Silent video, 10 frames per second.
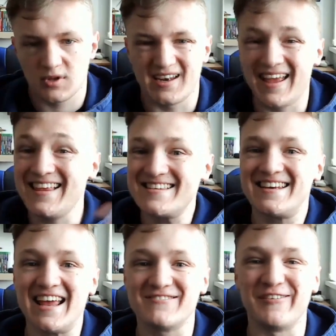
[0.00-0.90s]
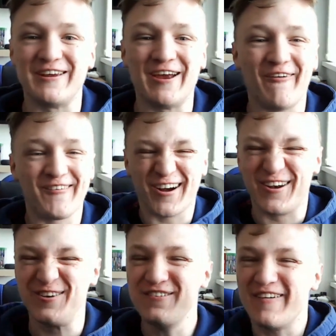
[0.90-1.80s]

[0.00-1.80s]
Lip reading: In today's video we got another